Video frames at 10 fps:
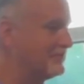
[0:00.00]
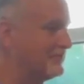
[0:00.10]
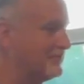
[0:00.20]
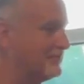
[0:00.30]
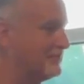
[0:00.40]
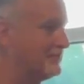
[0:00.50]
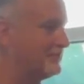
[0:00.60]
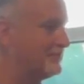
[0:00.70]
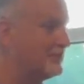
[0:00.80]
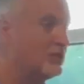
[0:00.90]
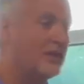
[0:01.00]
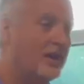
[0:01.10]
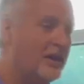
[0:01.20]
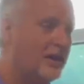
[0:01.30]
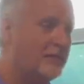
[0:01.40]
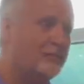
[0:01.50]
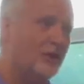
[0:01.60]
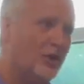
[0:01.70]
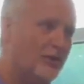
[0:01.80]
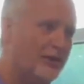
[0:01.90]
night? Uh,
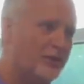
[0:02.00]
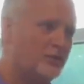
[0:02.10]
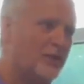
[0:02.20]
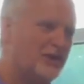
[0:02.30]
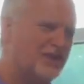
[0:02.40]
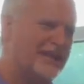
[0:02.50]
no, I was watching